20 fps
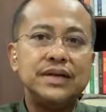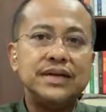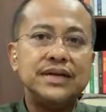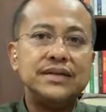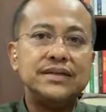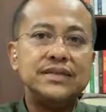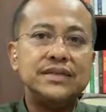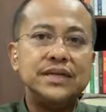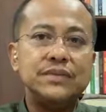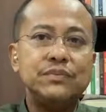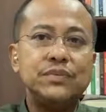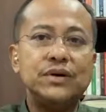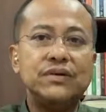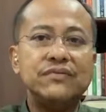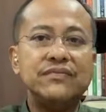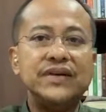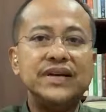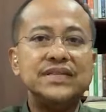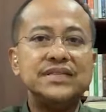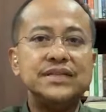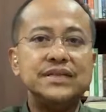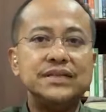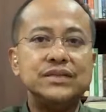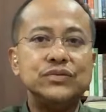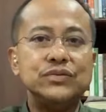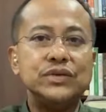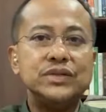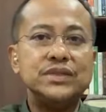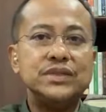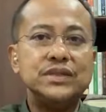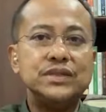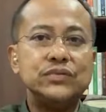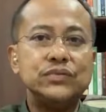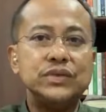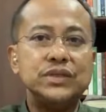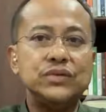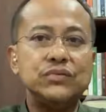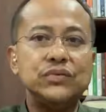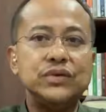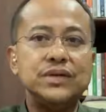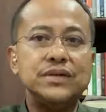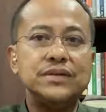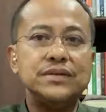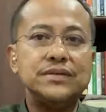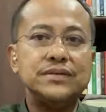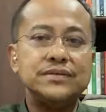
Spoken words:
Leadership Convention 2021.